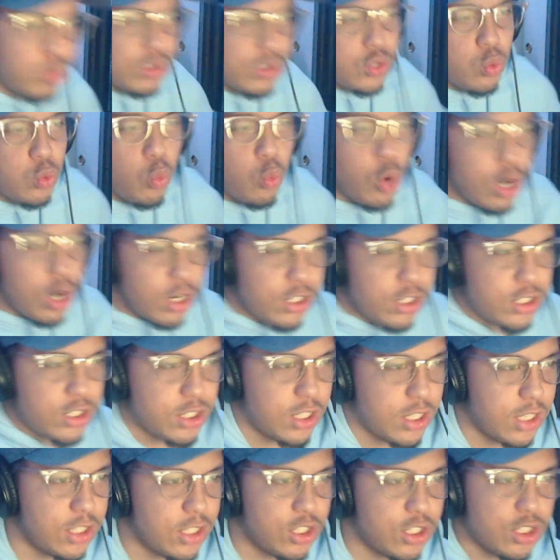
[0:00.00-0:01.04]
worse.
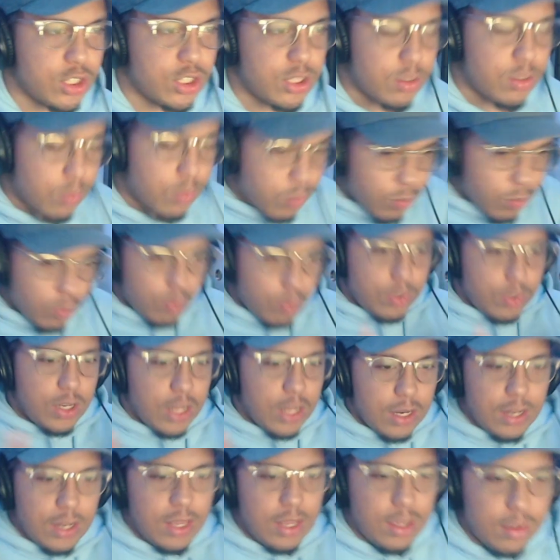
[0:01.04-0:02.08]
It just
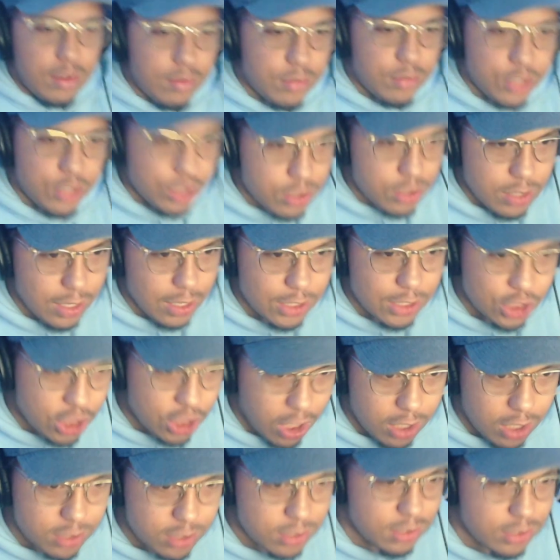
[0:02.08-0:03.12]
didn't hit, just like
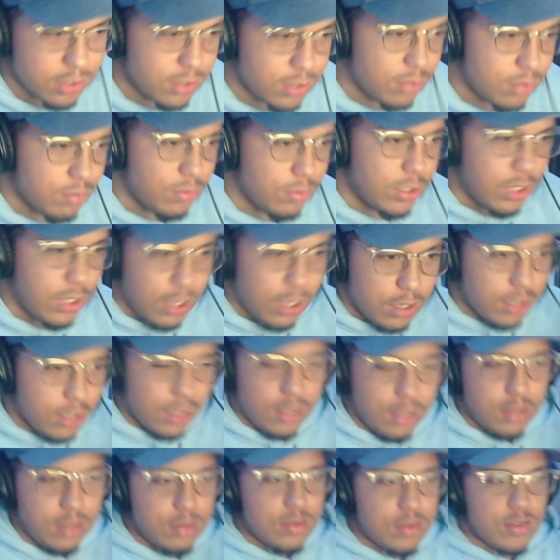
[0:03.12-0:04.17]
Joss's didn't
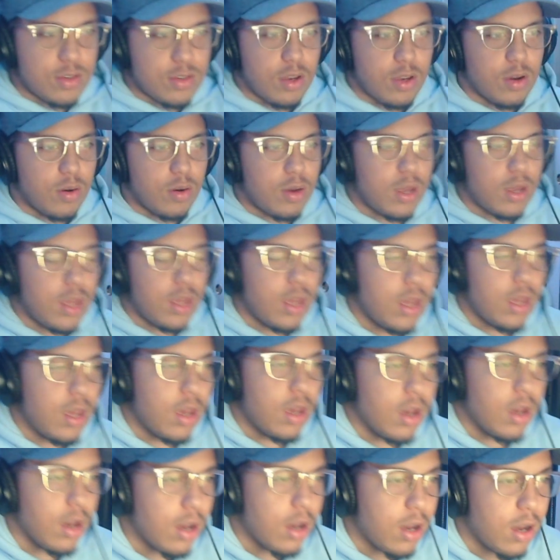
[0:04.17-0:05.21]
hit. So
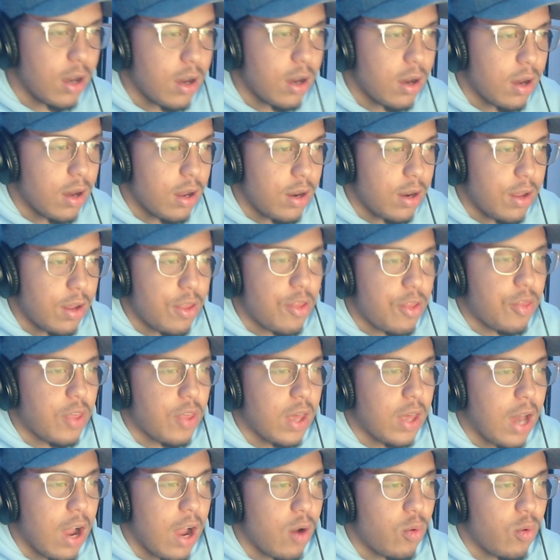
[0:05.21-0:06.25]
another
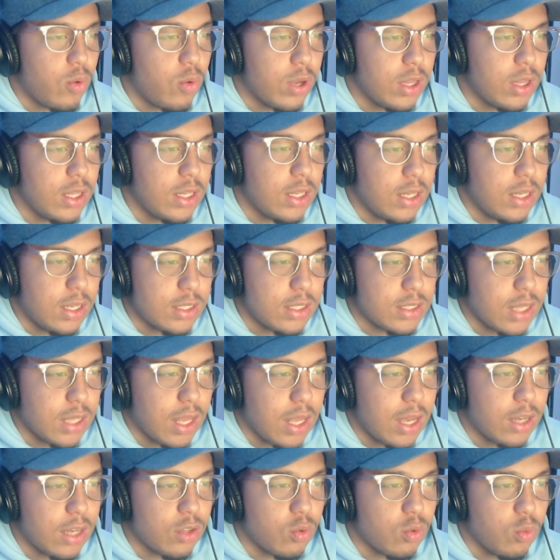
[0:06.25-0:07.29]
thing I really
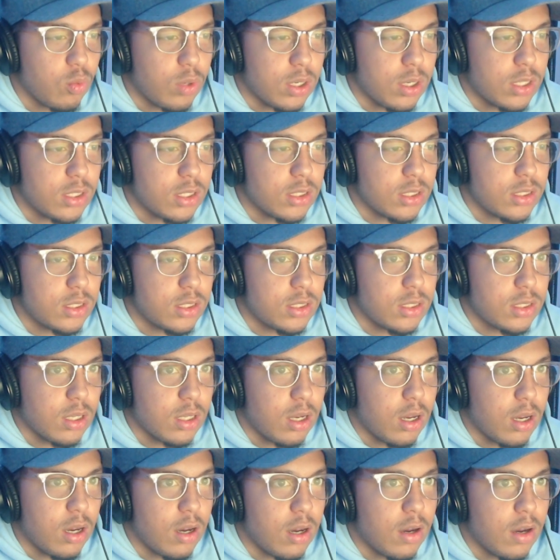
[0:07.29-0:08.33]
disliked was
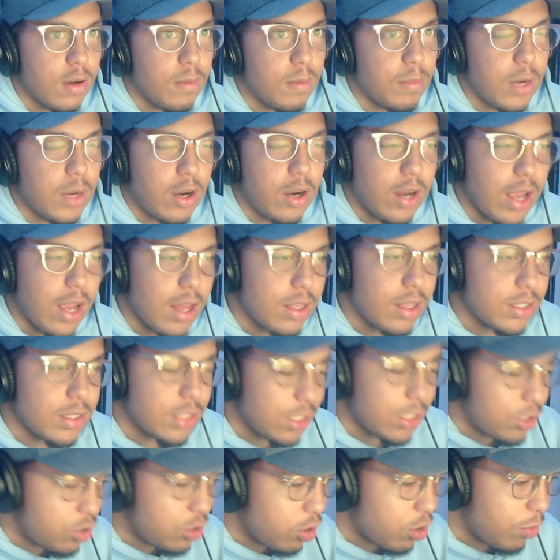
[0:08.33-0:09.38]
Barry Allen's
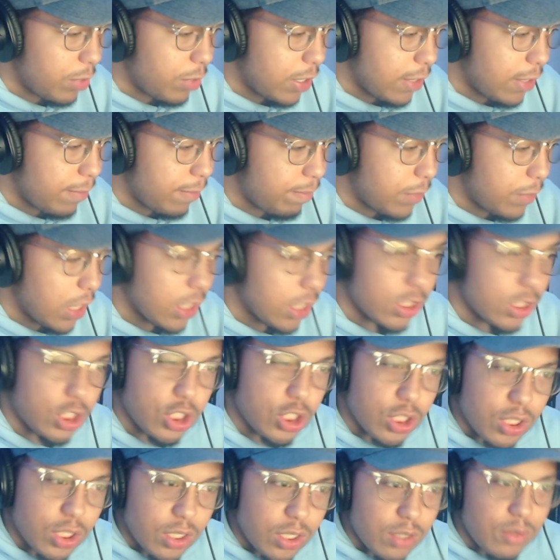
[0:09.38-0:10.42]
intro, man. They
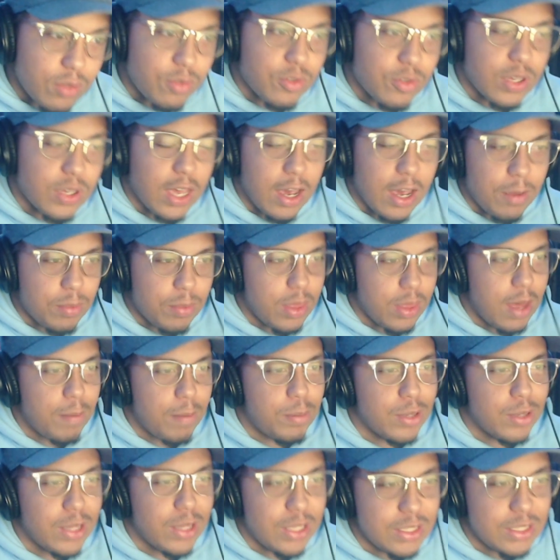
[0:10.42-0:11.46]
should have kept that
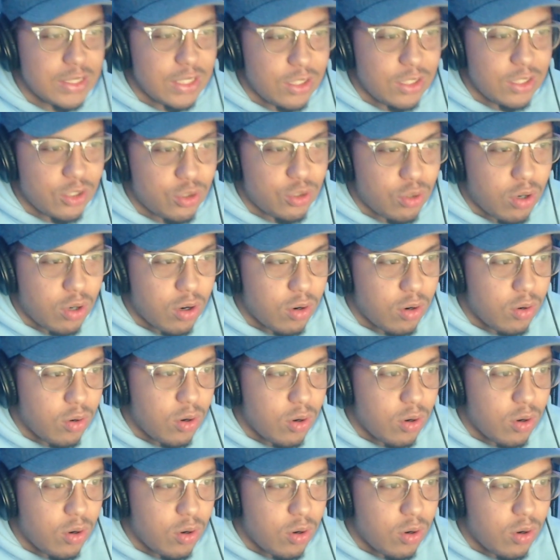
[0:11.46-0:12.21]
police intro,